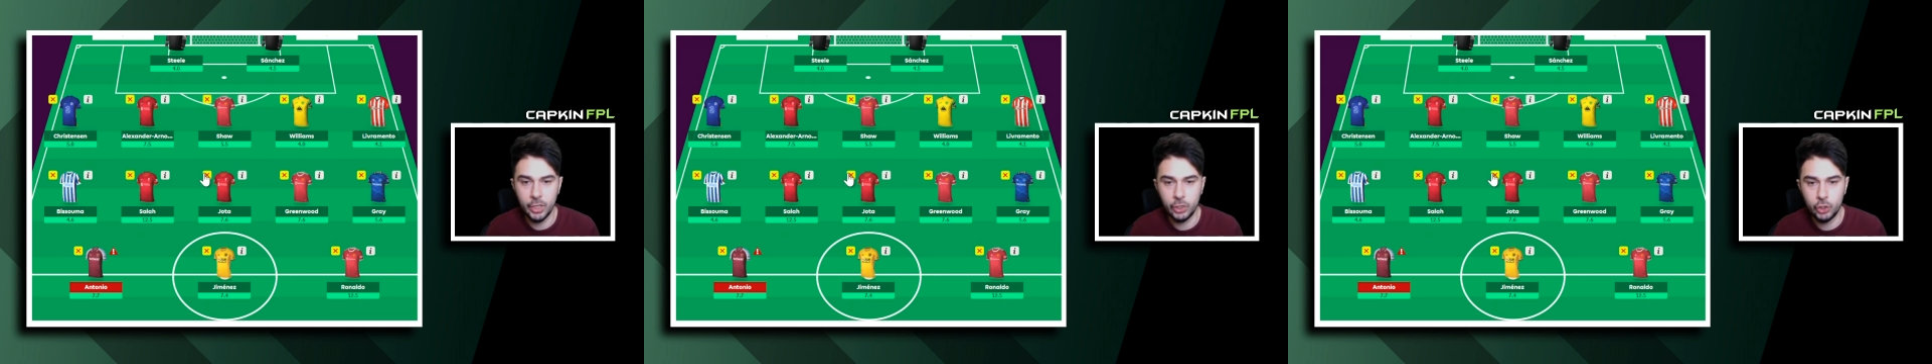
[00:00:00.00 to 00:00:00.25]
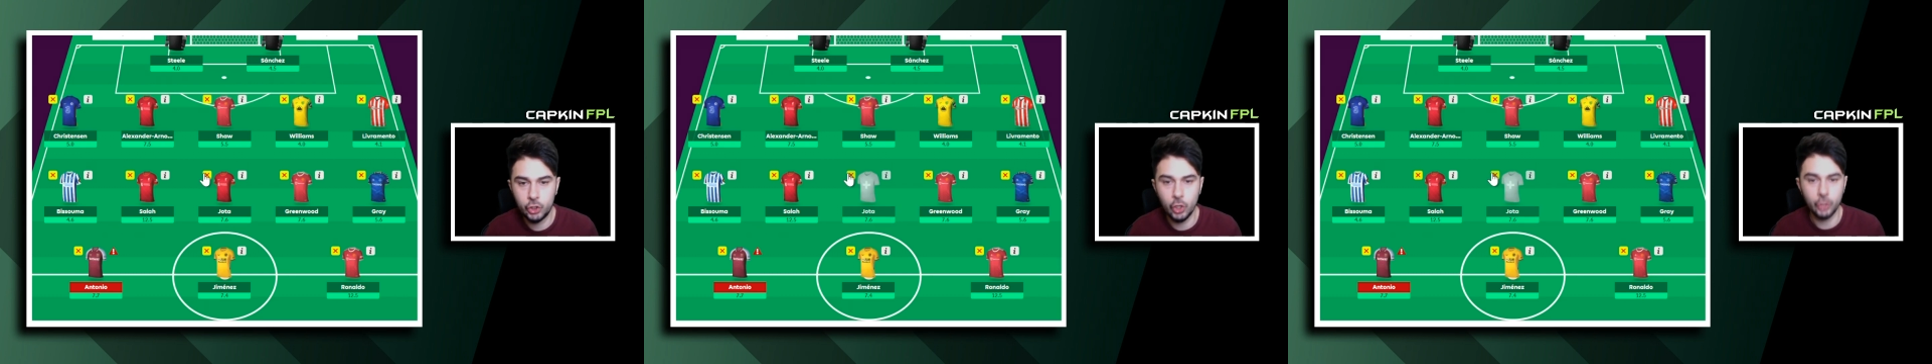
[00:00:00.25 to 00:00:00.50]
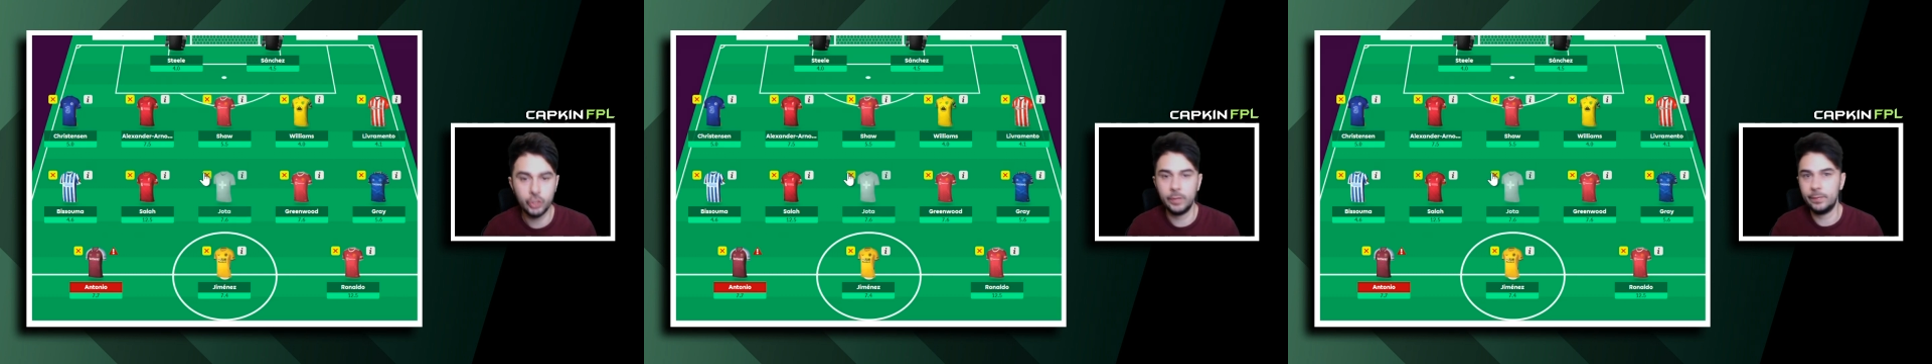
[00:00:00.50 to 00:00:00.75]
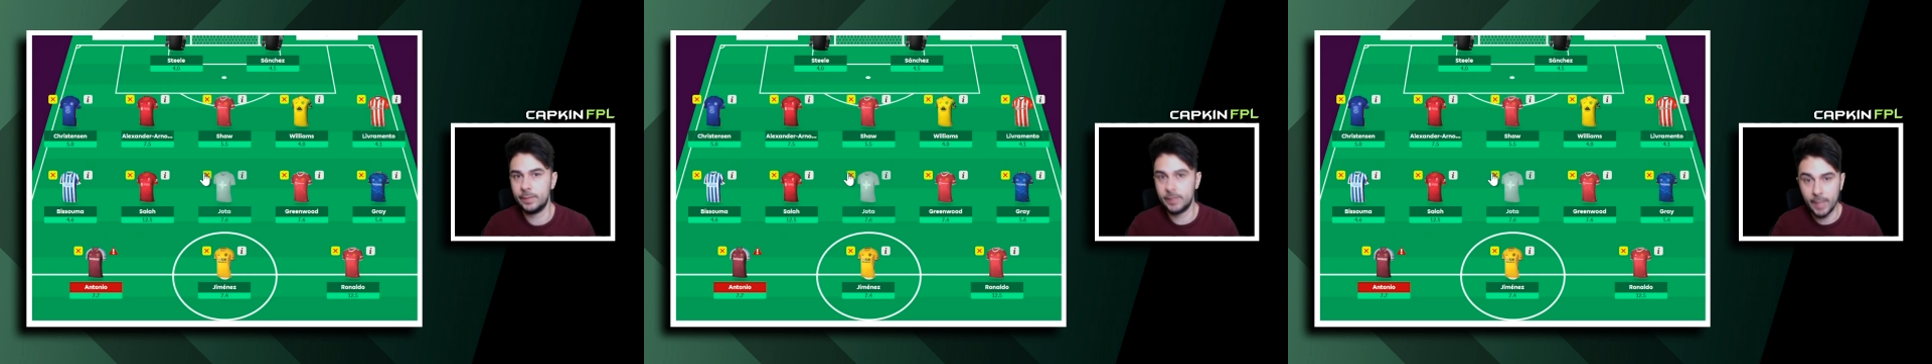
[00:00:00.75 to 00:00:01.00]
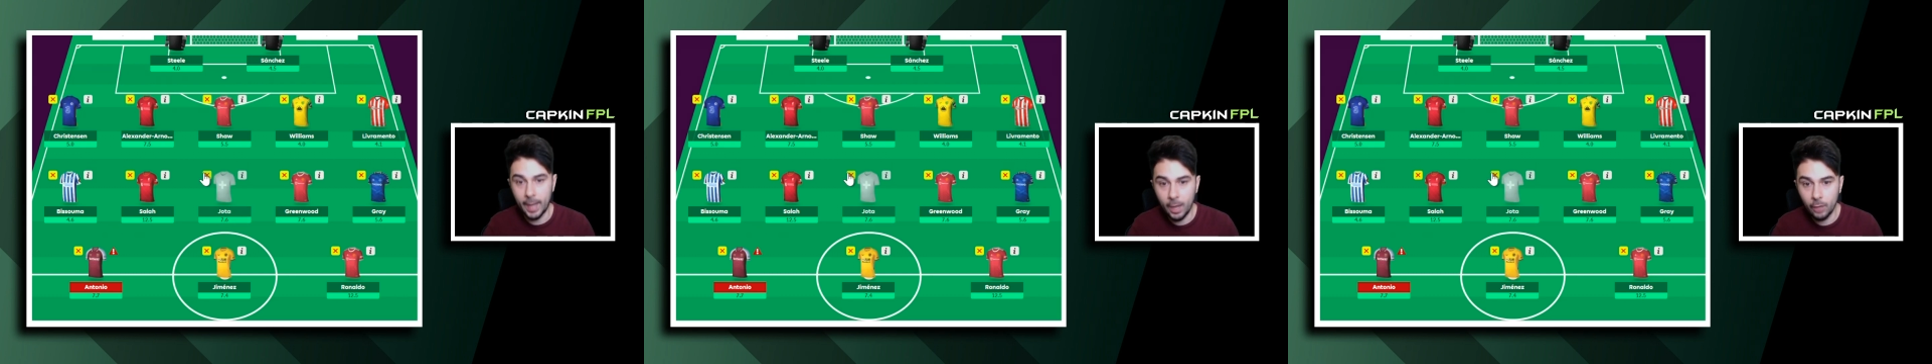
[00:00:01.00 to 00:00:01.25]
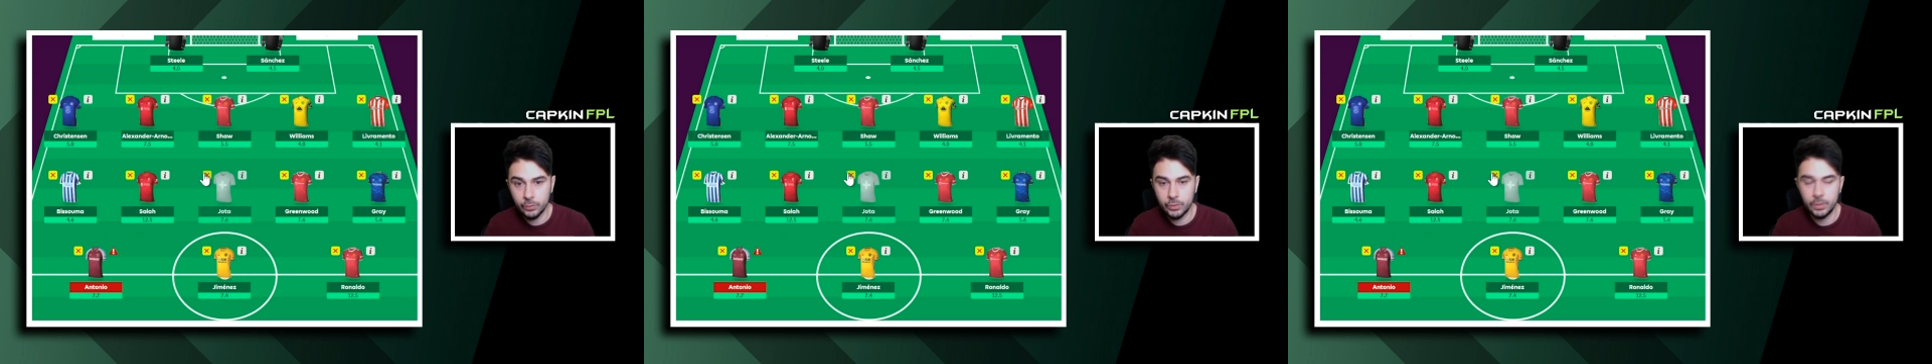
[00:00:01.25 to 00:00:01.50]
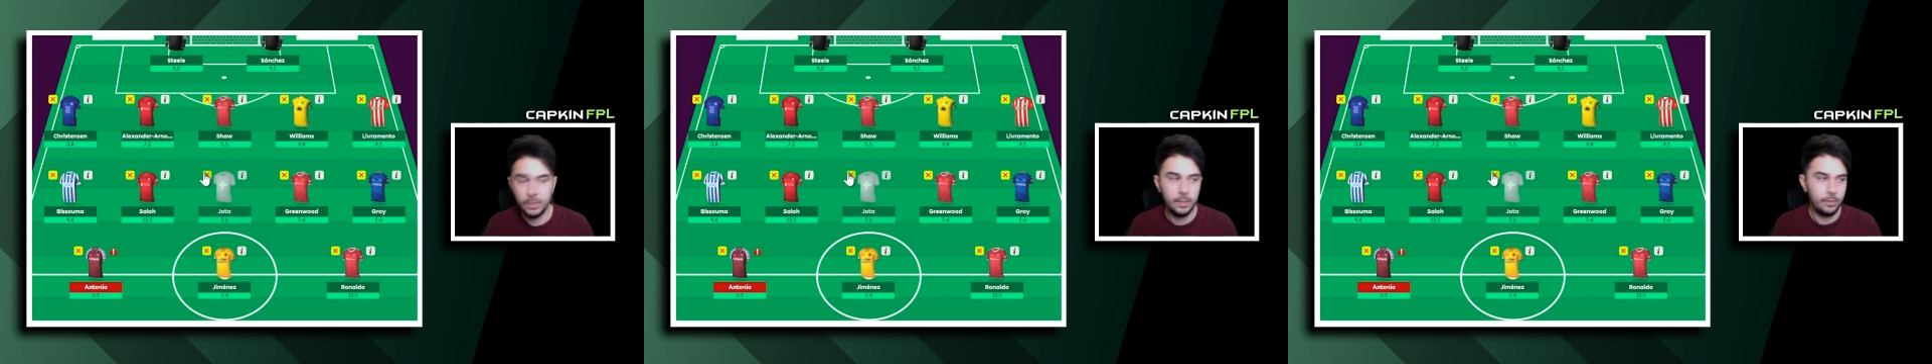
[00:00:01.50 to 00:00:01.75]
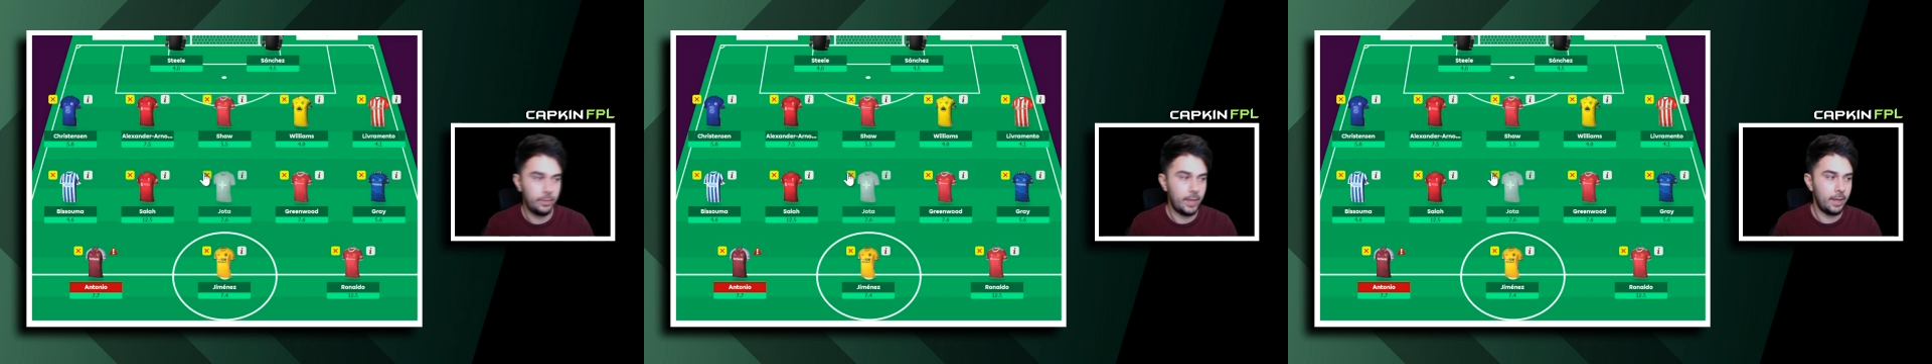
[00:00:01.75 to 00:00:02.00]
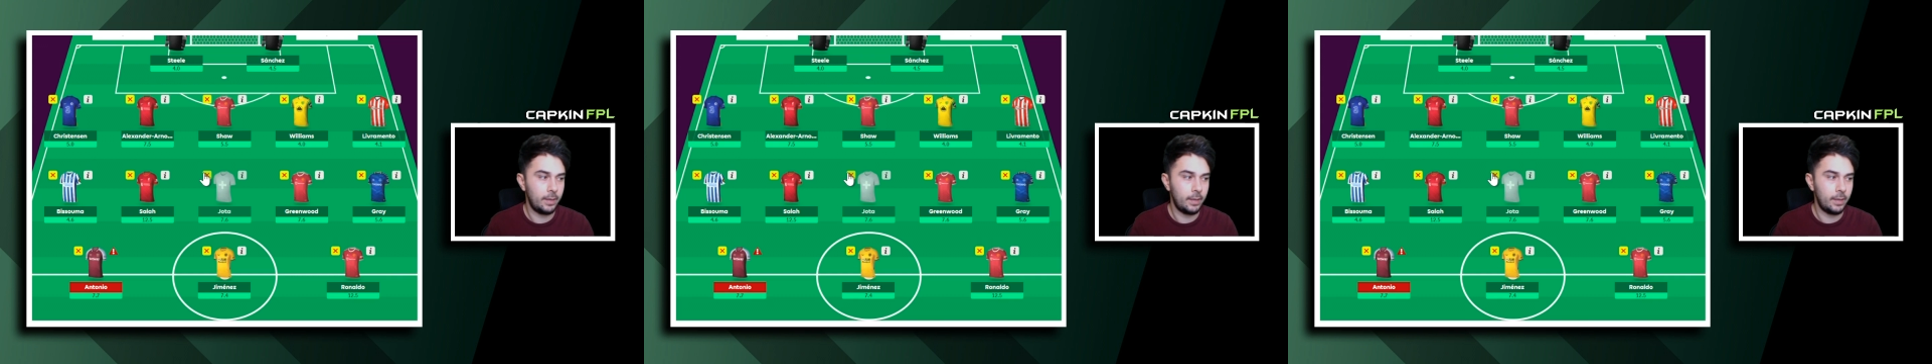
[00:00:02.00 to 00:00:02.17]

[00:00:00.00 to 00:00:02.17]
Jota is out, then,